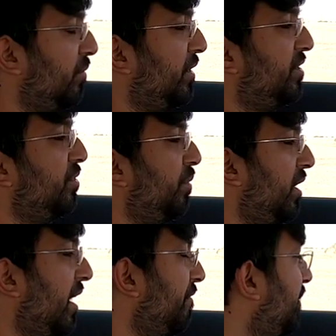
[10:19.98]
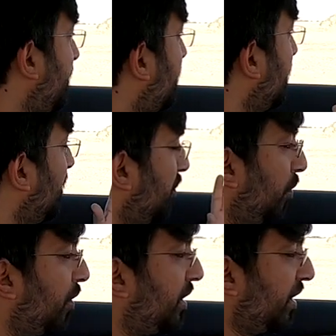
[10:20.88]
in which you will have this
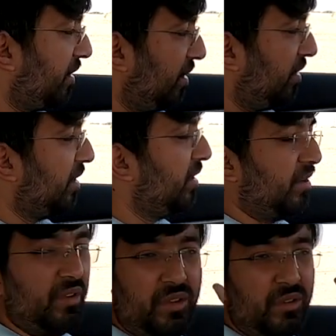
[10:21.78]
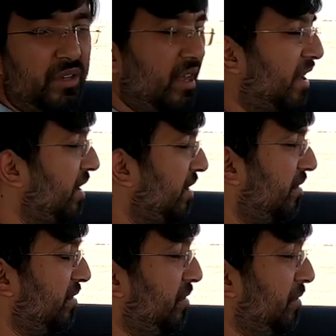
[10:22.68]
vertical, you know,
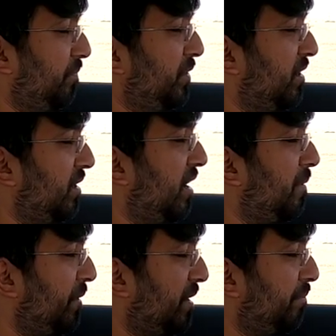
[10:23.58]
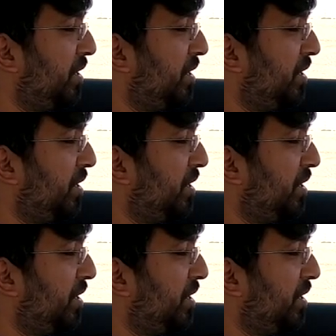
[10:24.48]
the RPM